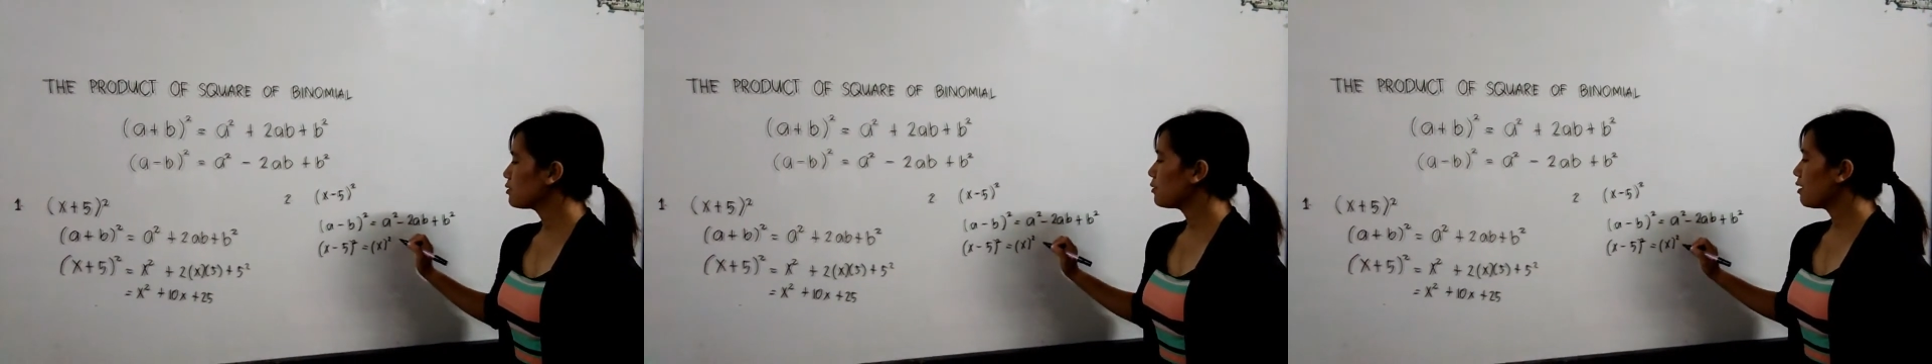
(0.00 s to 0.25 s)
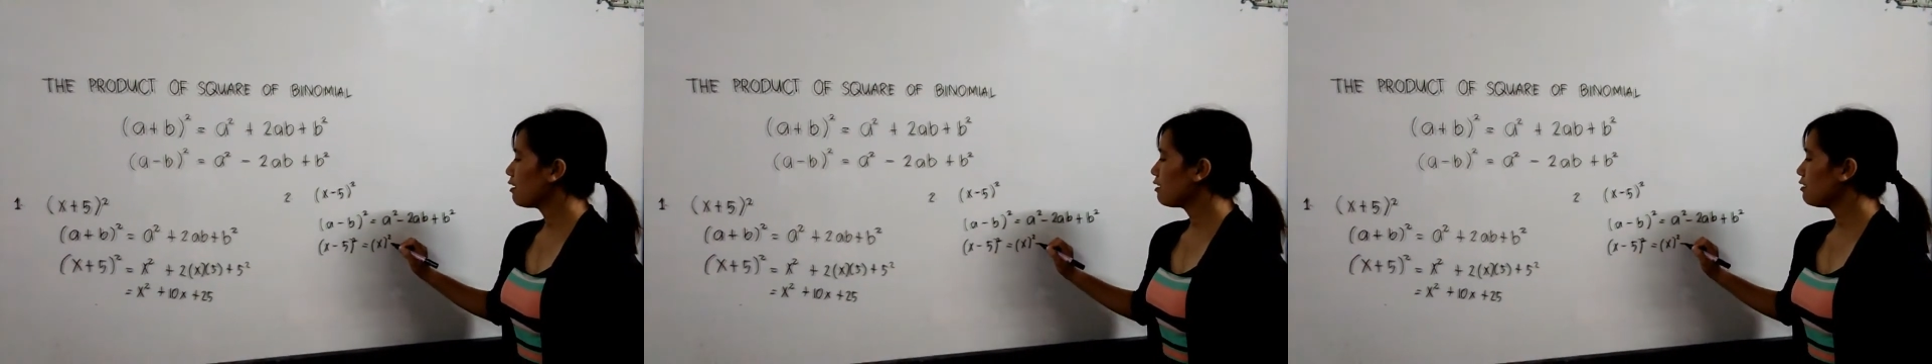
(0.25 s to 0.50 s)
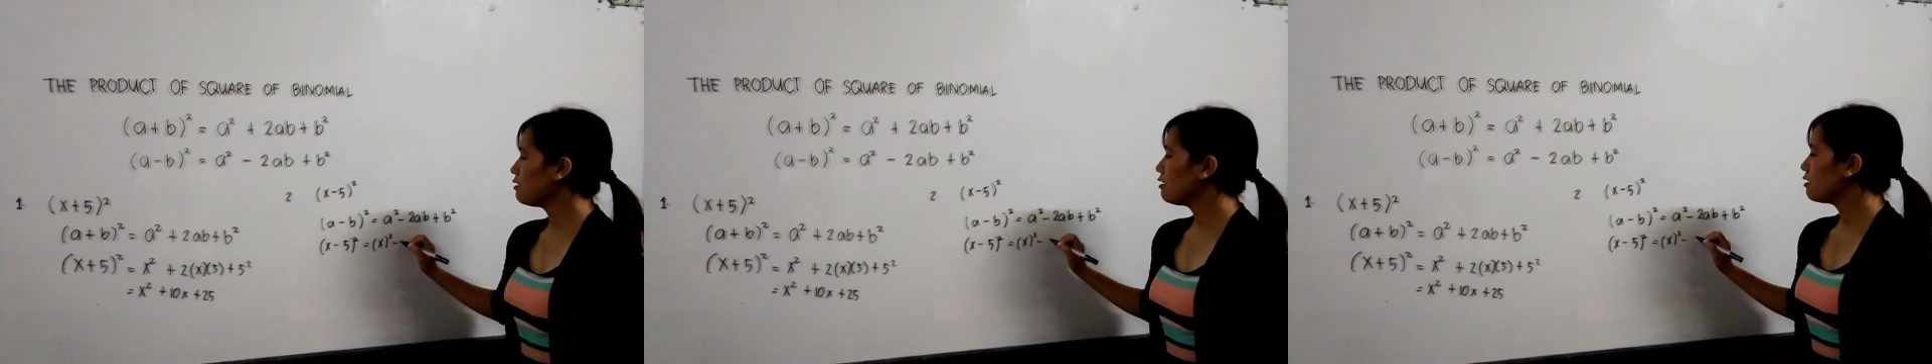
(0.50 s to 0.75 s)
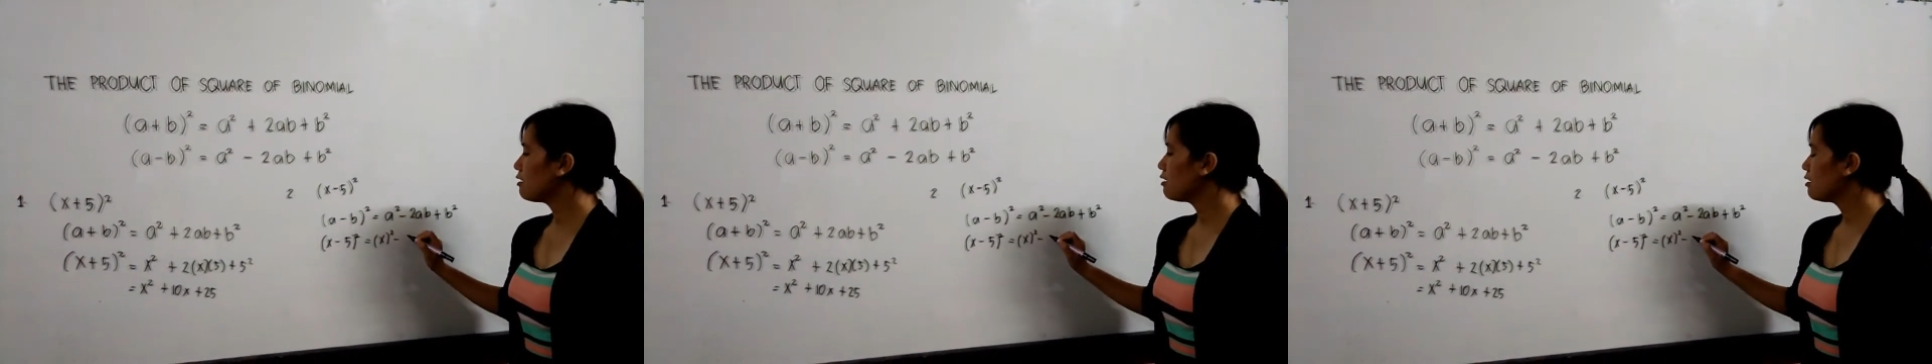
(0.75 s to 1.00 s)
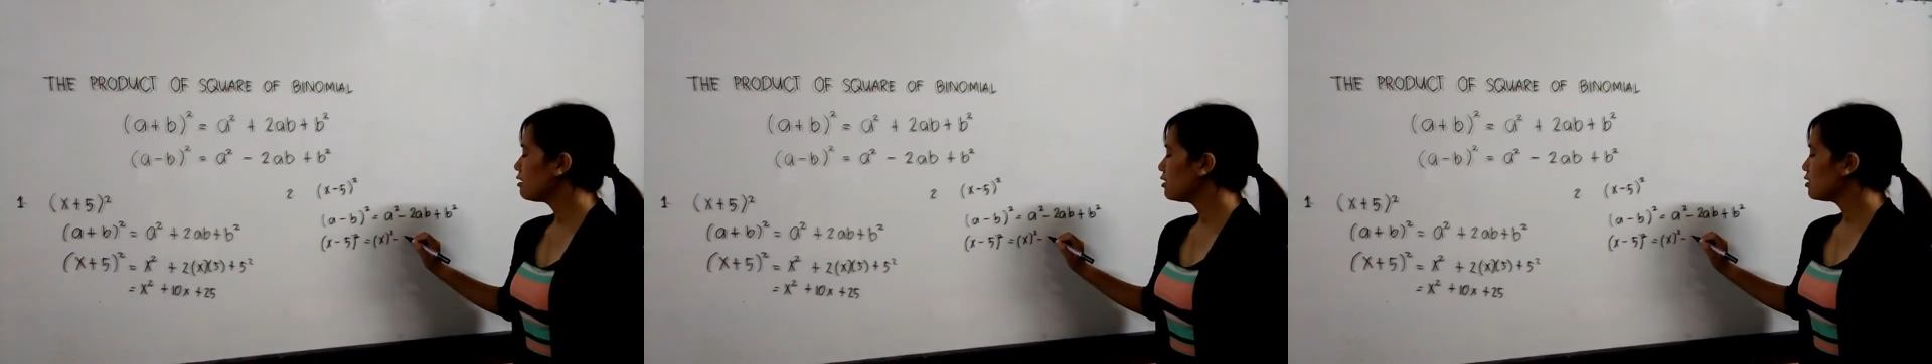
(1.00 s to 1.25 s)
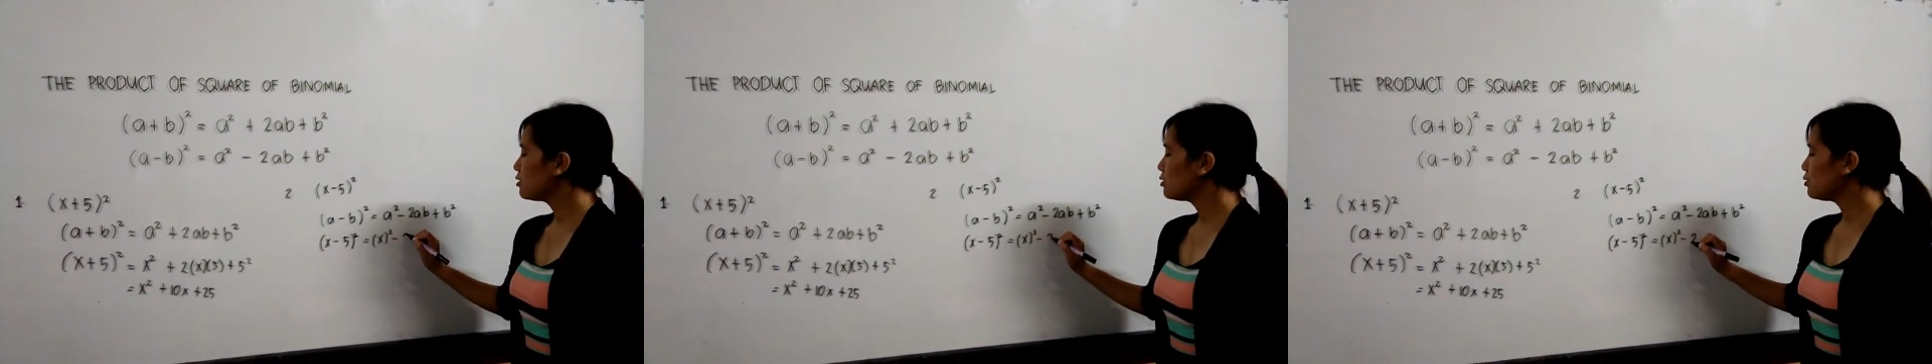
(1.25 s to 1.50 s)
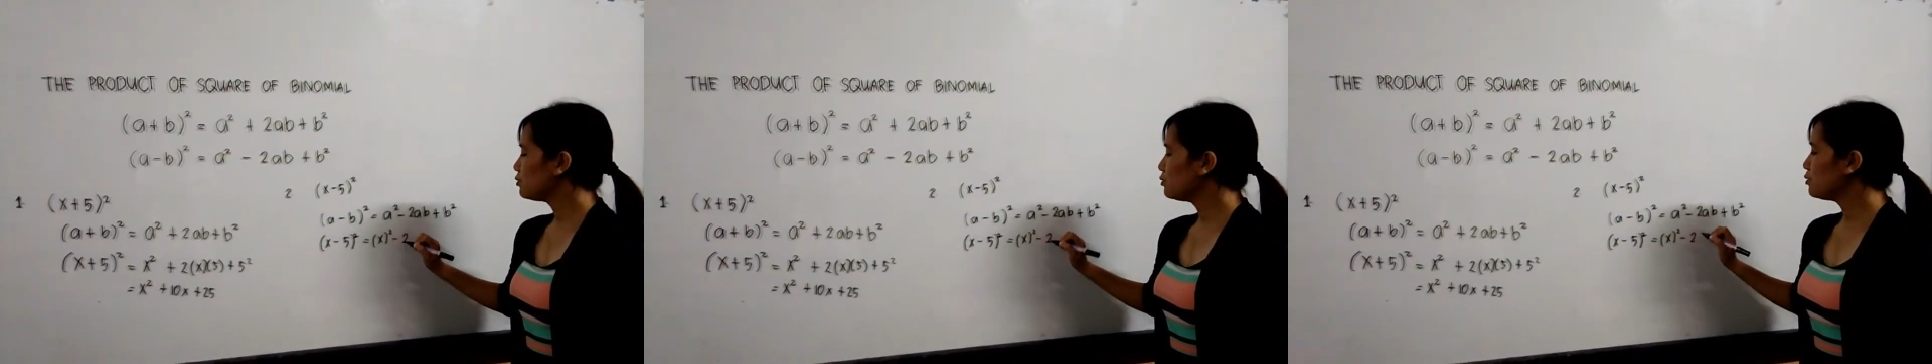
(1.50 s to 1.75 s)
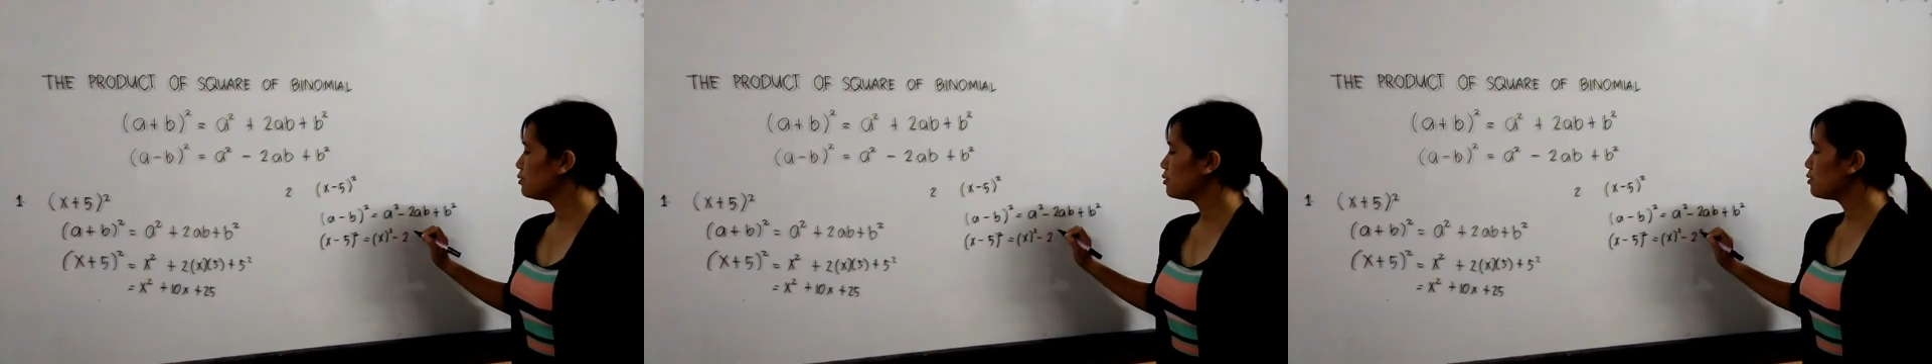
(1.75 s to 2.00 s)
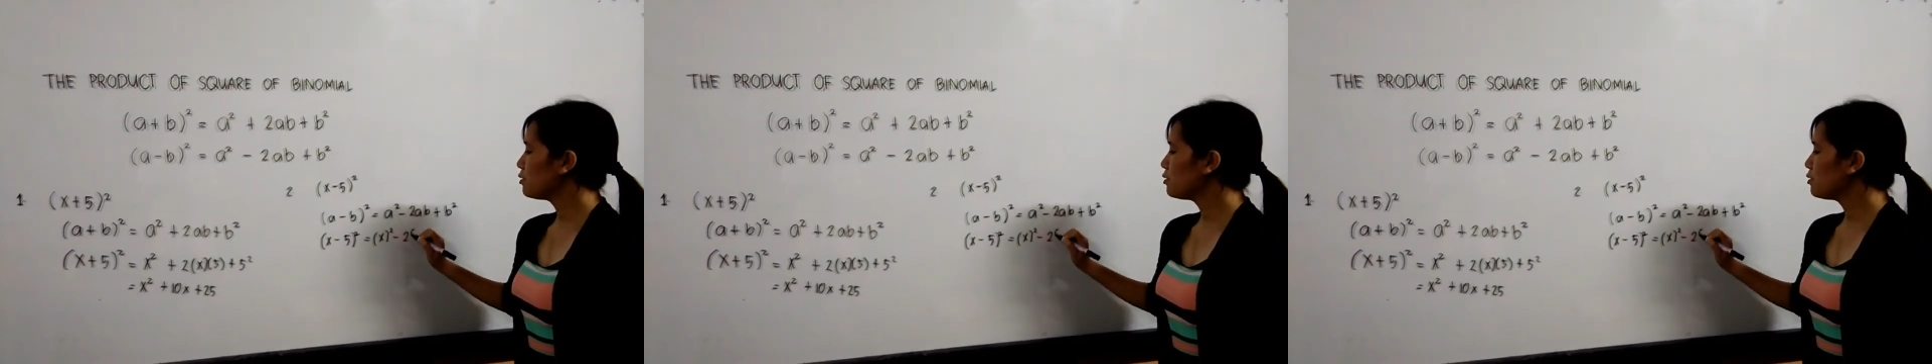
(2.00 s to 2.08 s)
squared 2x